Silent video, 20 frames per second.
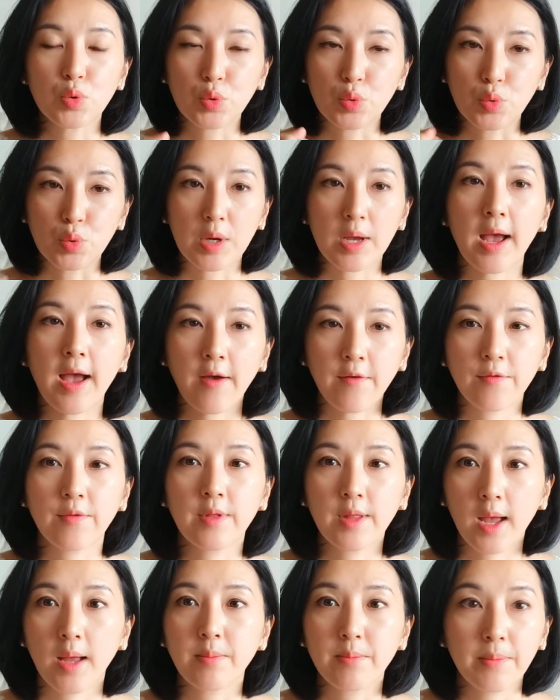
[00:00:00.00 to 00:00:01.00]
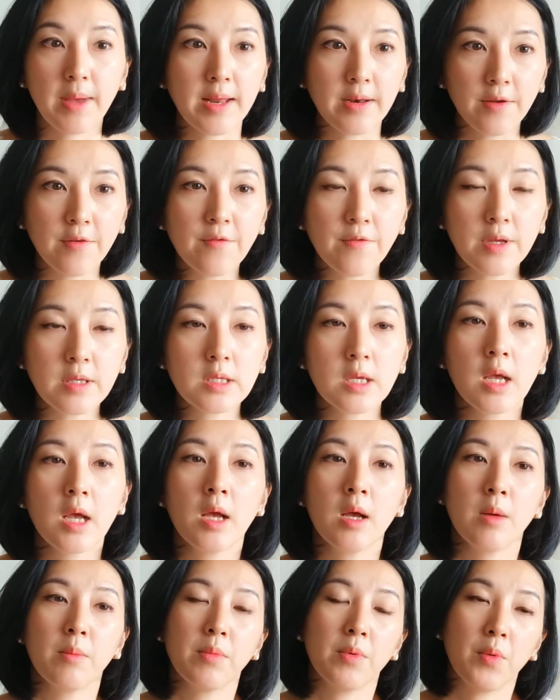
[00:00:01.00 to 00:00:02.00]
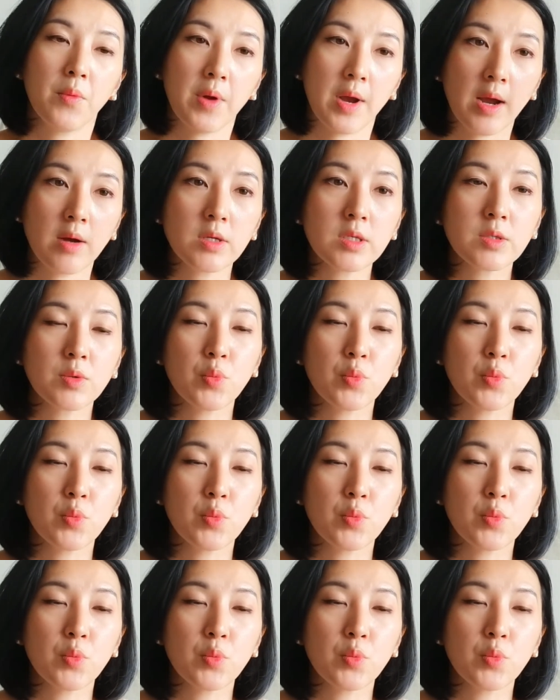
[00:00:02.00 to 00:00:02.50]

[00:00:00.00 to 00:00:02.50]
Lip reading: to have that benefit. Whereas